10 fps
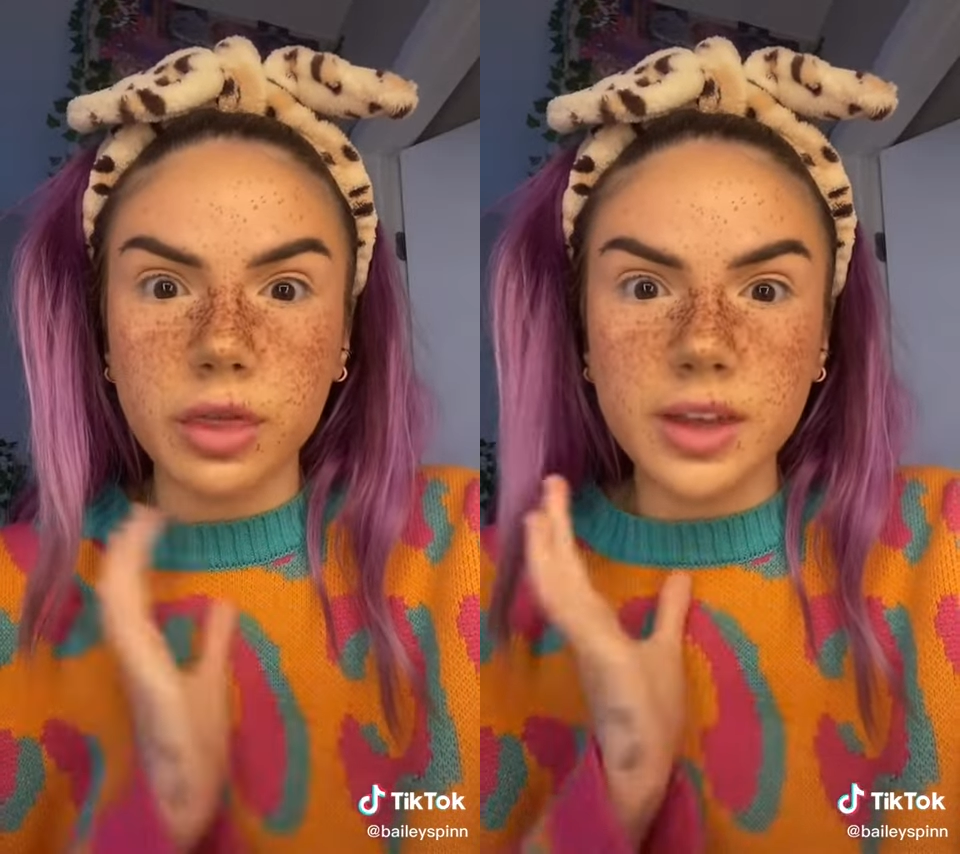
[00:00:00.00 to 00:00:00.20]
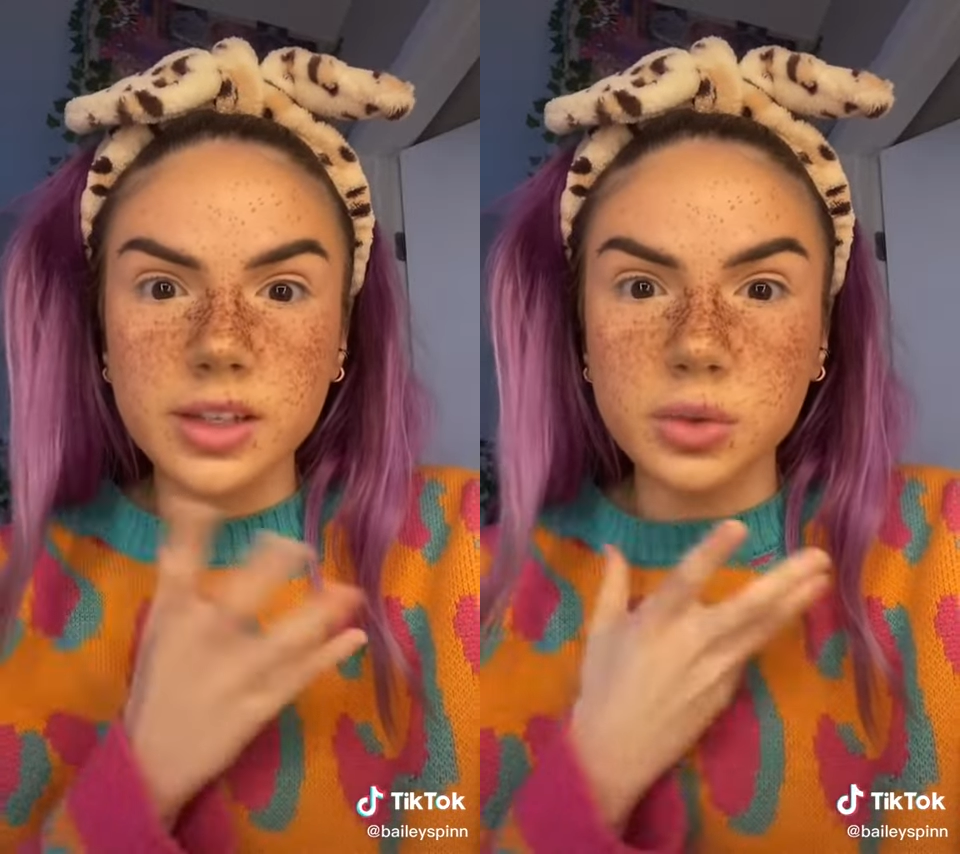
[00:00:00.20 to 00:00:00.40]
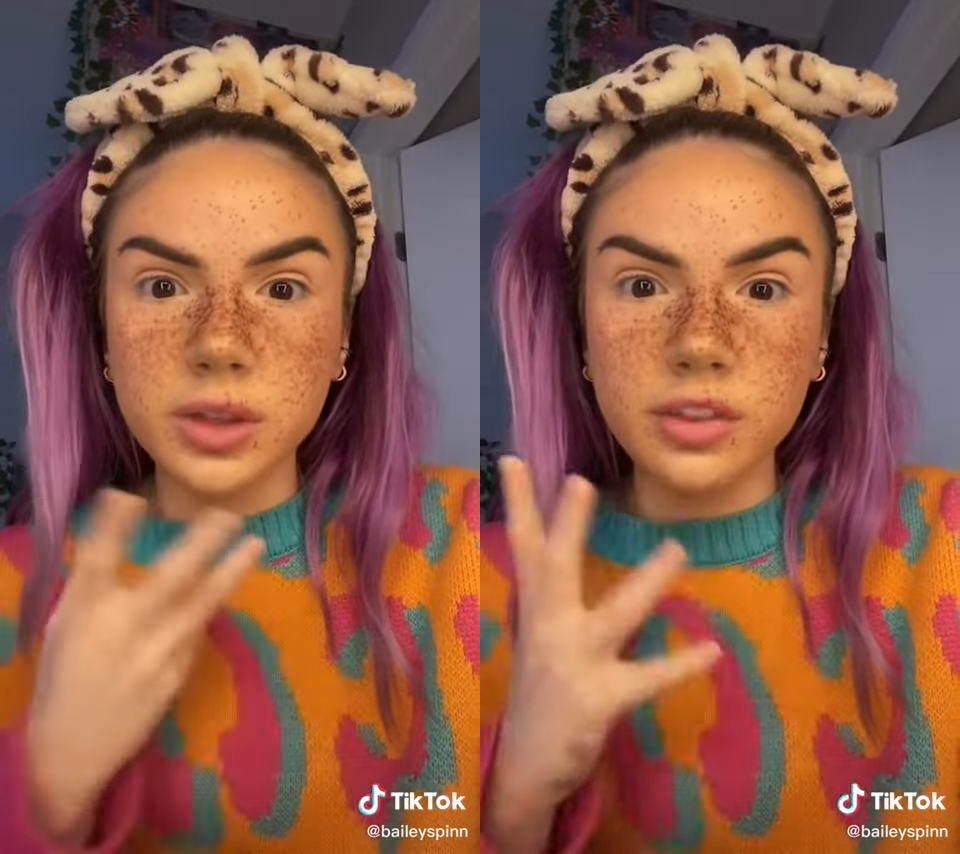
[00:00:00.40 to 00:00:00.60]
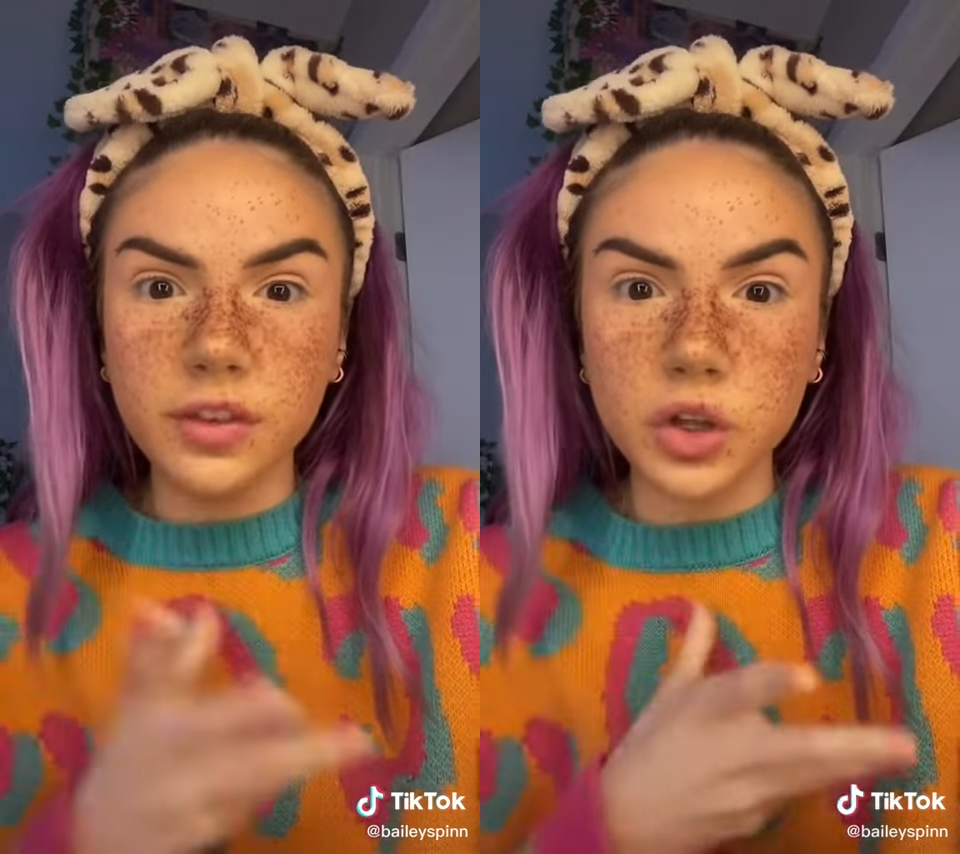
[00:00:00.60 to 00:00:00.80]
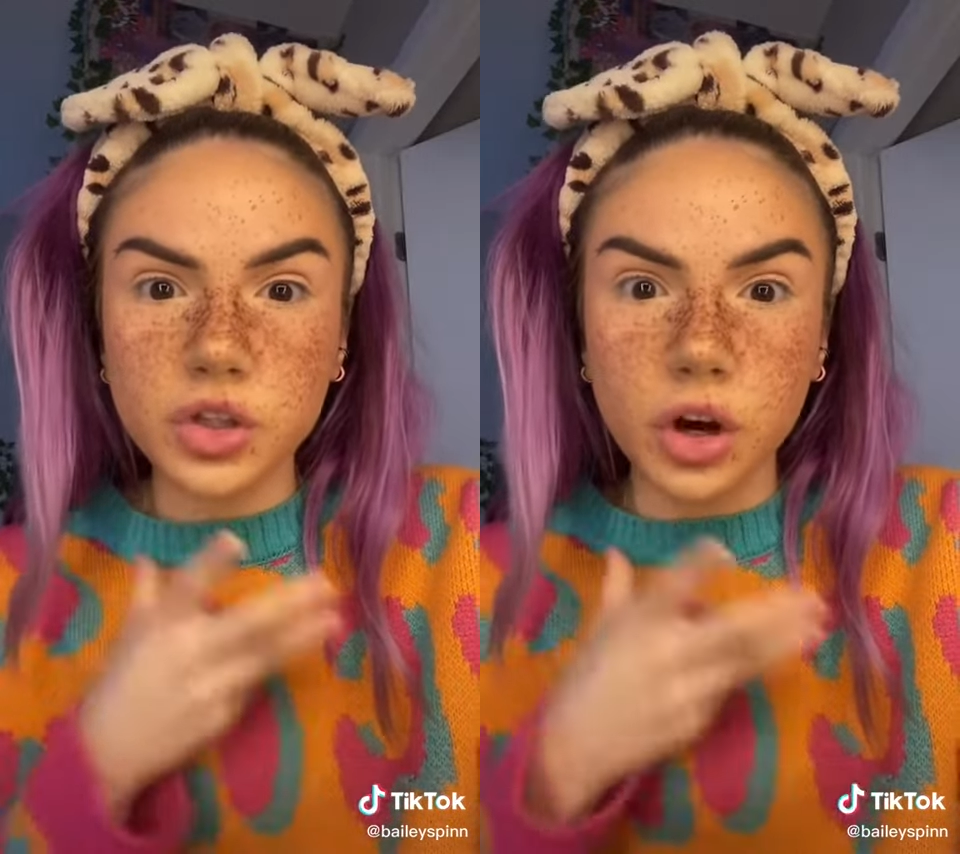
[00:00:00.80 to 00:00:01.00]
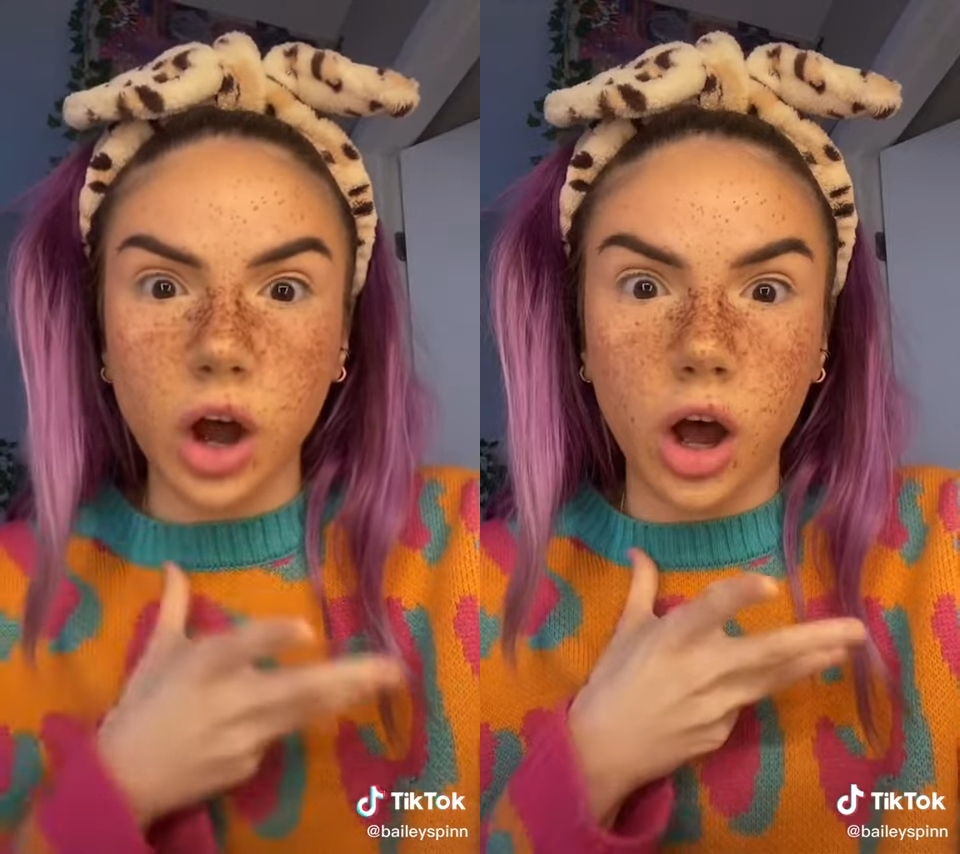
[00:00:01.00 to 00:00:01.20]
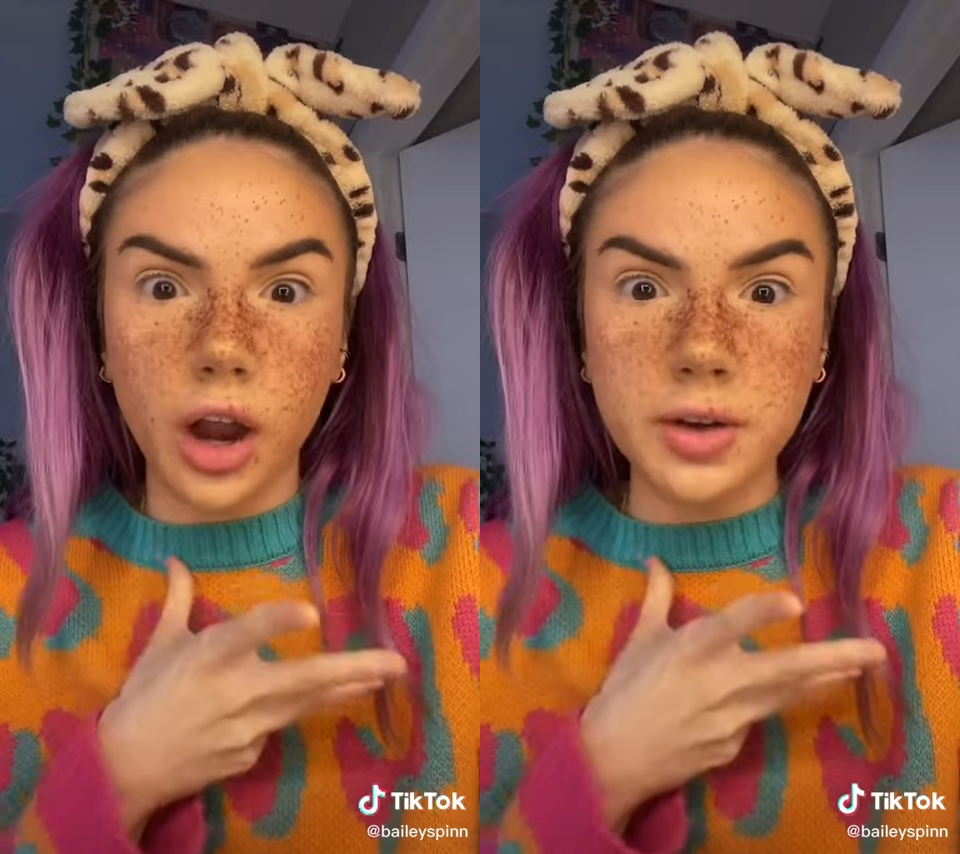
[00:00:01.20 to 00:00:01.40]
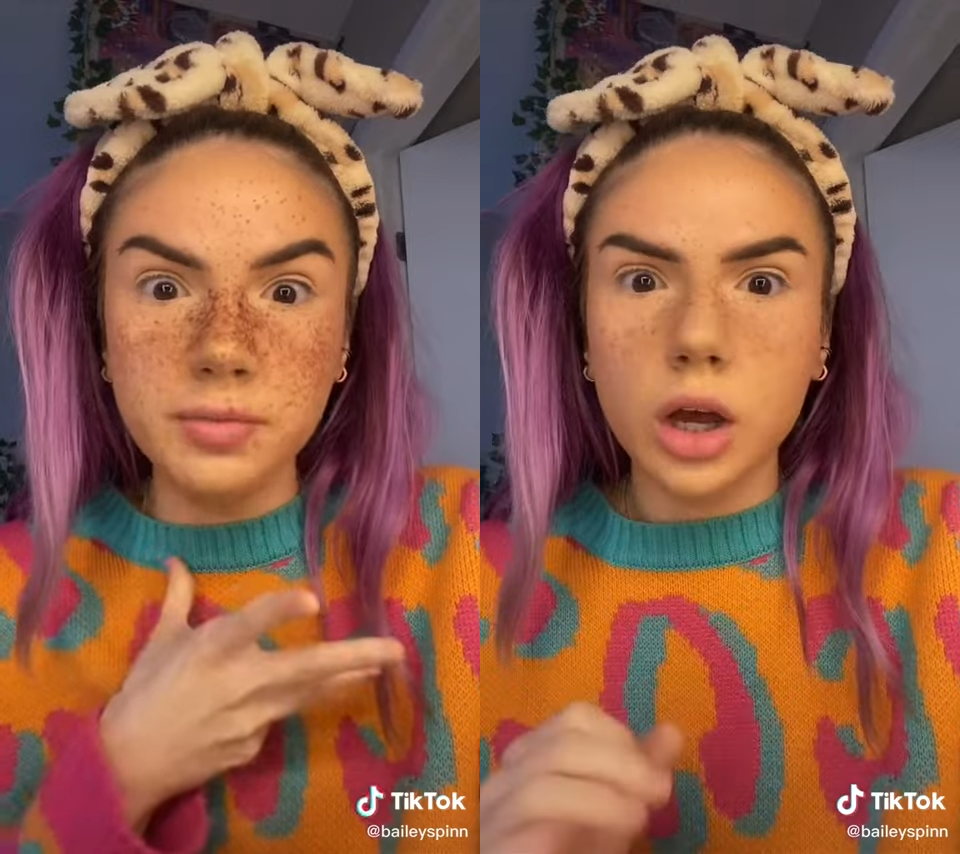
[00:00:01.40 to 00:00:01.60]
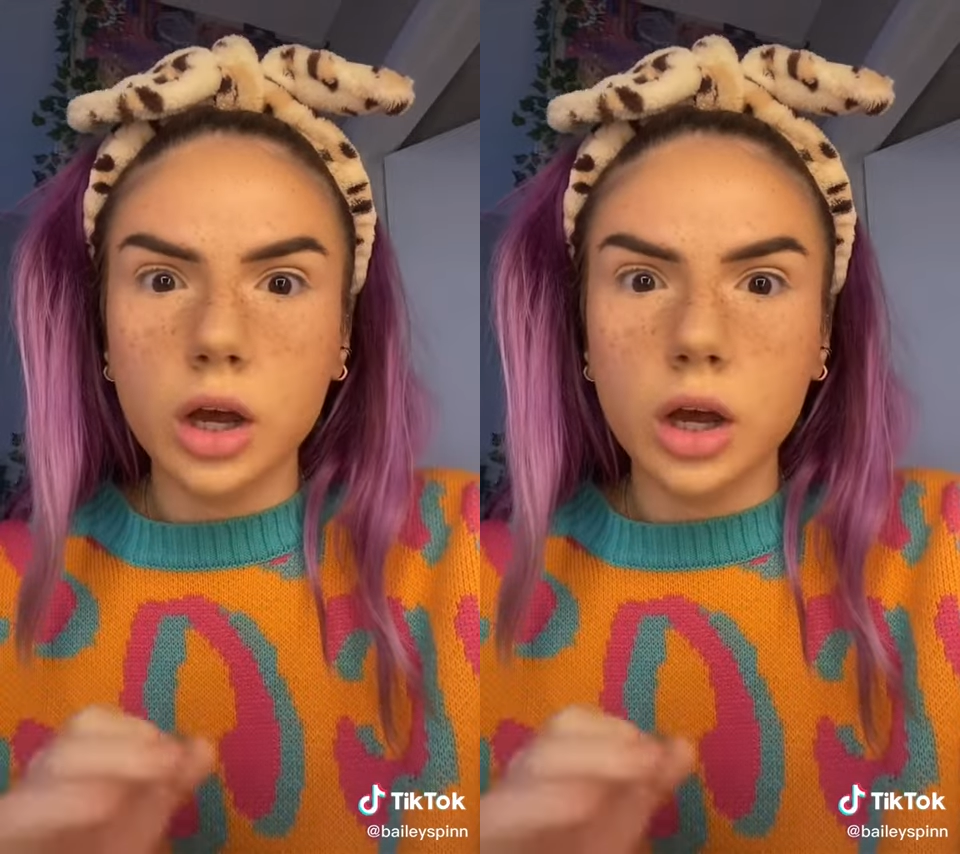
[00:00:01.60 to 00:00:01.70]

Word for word: This is with the filter on.